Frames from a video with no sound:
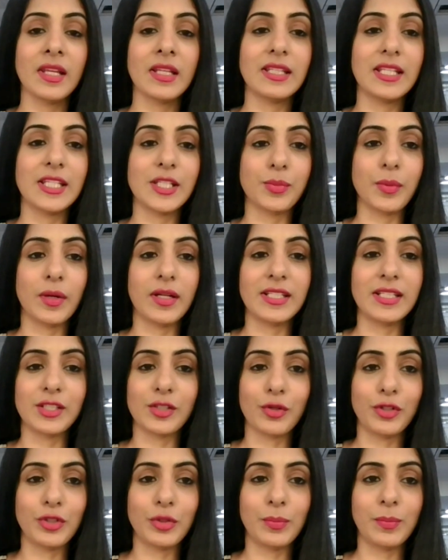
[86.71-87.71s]
This one is
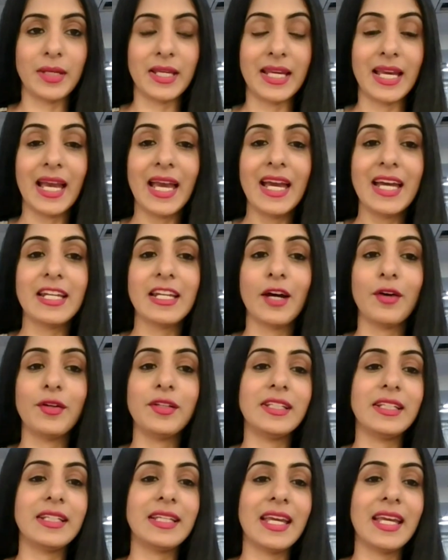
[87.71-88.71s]
going to be. Now,
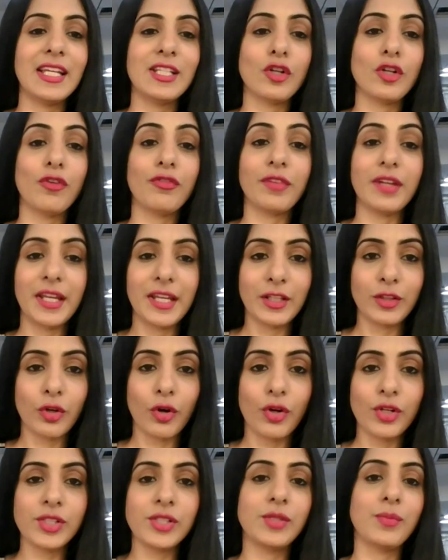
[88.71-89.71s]
in the case of
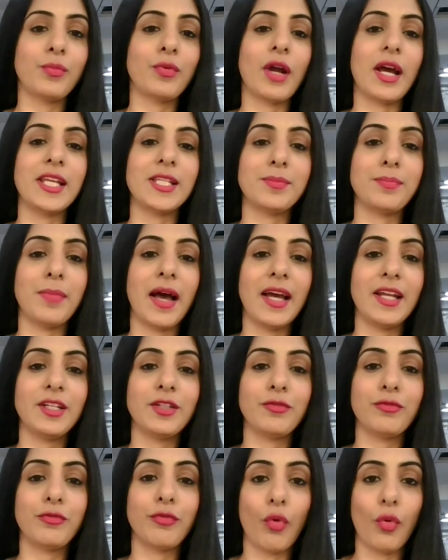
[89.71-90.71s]
Ethos, the price
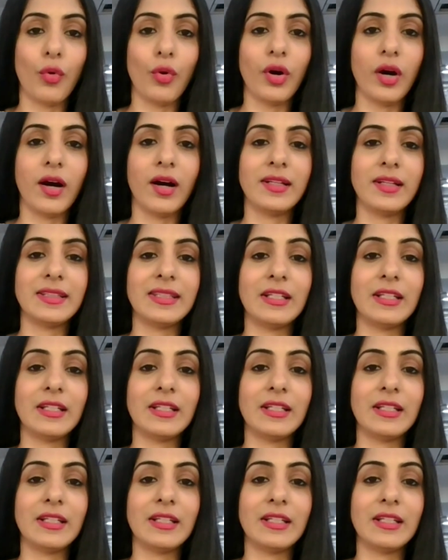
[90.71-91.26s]
band for uh,